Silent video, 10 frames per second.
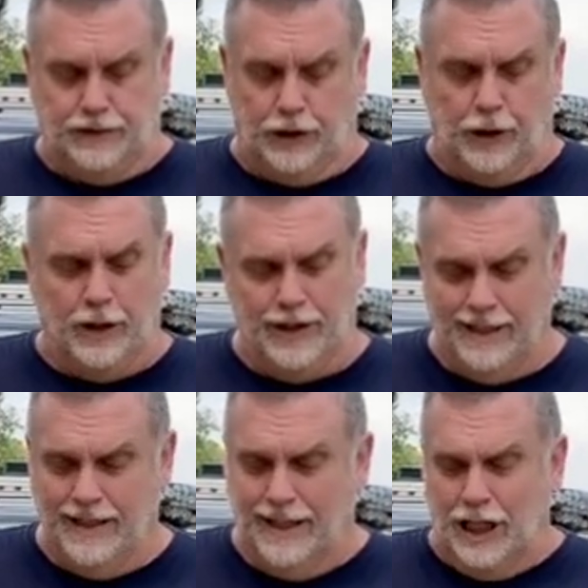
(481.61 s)
So
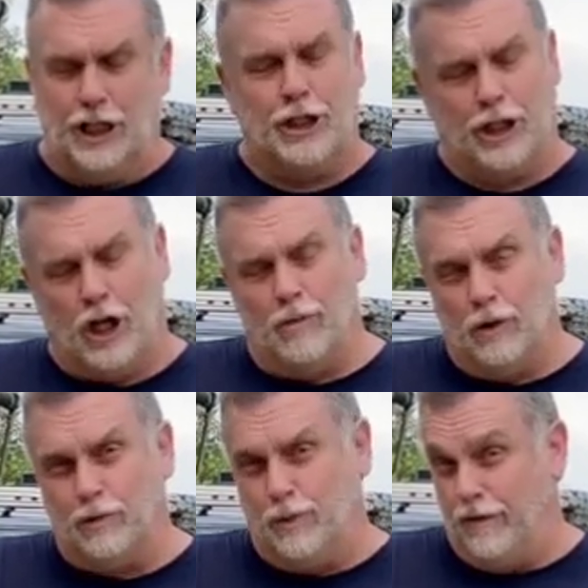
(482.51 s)
you could
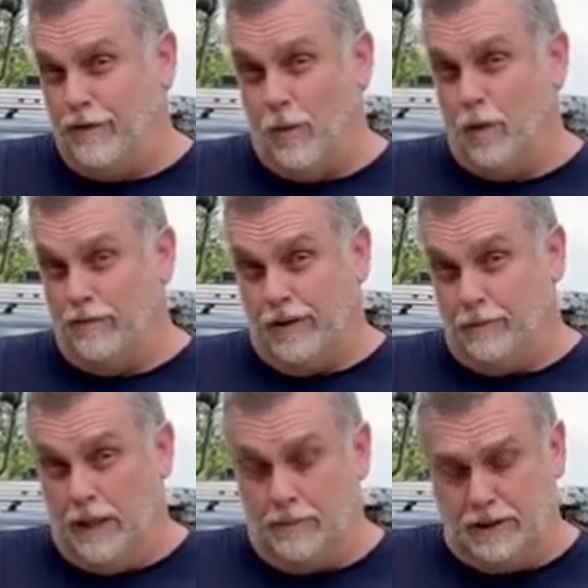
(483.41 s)
almost put 4 of these
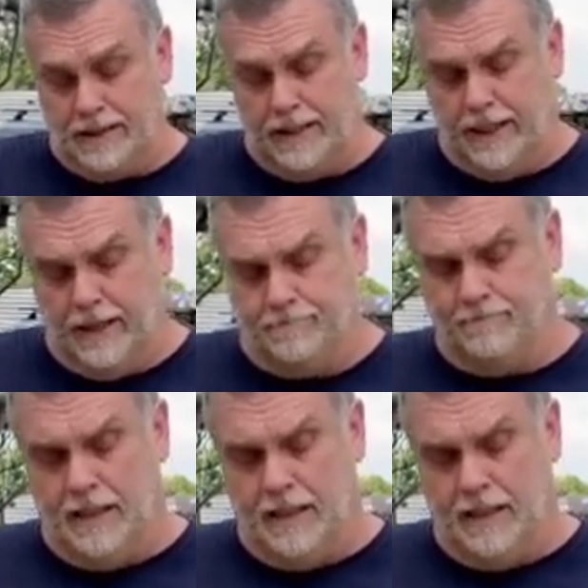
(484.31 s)
puppies in there,